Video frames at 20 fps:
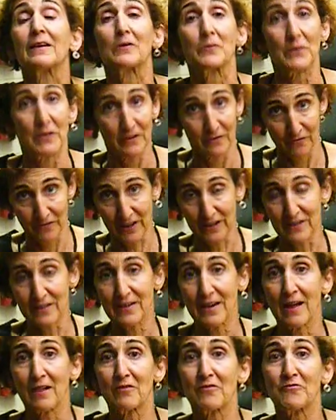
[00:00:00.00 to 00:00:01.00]
It'll be in
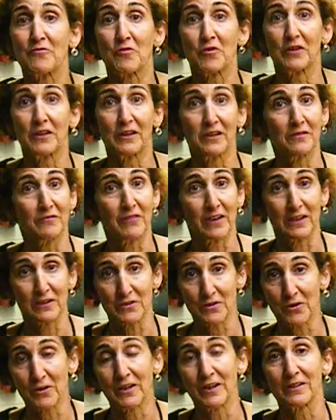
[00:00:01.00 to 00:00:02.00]
Venice, California,
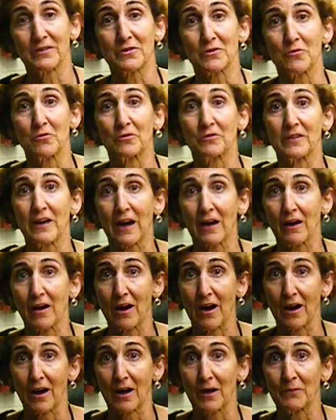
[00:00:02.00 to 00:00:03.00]

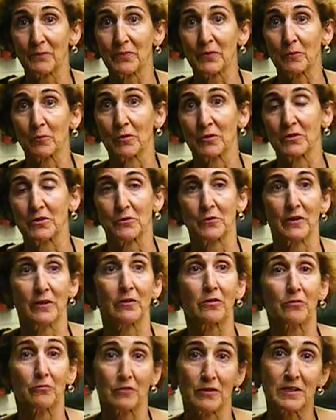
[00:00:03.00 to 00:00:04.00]
VeniceCookingSchool.com. We're
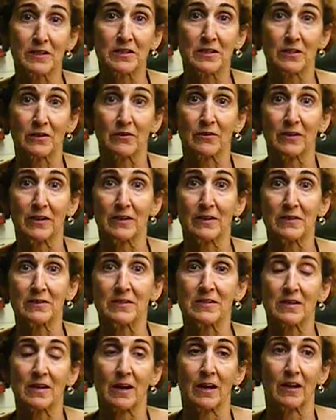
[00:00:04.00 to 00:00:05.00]
doing 3
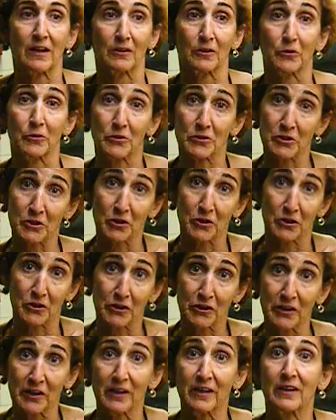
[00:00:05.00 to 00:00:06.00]
series, Learn to
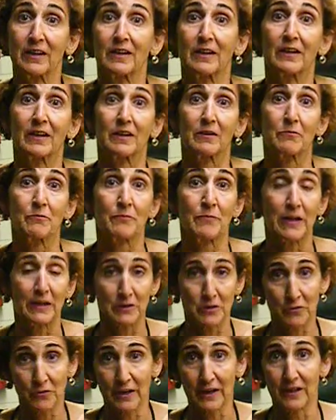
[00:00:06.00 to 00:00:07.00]
Cook,
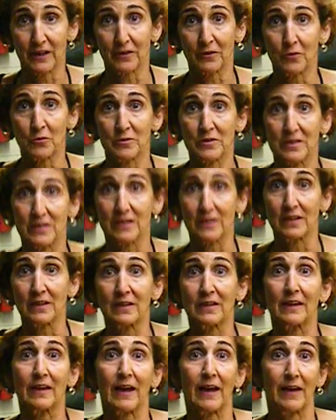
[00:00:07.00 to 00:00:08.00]
Mediterranean
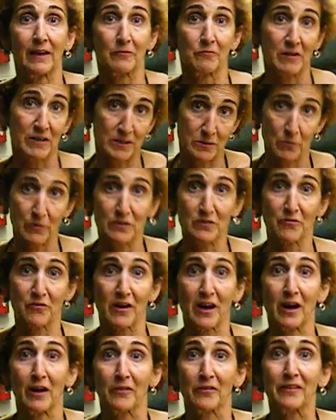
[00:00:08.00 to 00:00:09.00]
Cuisine, and Recipes
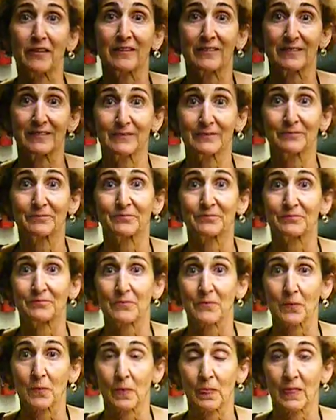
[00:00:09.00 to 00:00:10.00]
for Health. So these are
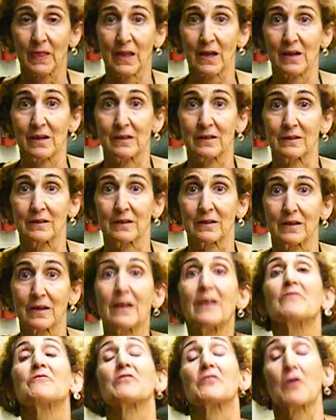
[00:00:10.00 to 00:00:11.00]
for the home cook.
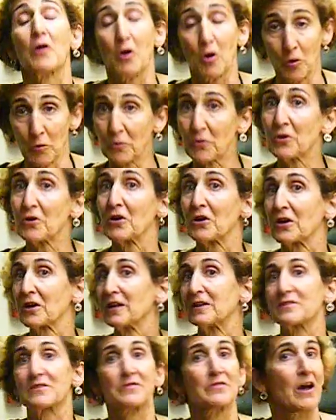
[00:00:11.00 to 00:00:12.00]
They're not a
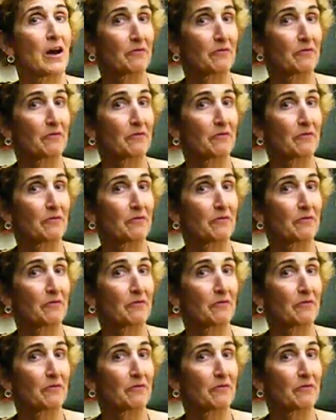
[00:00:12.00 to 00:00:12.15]
professional.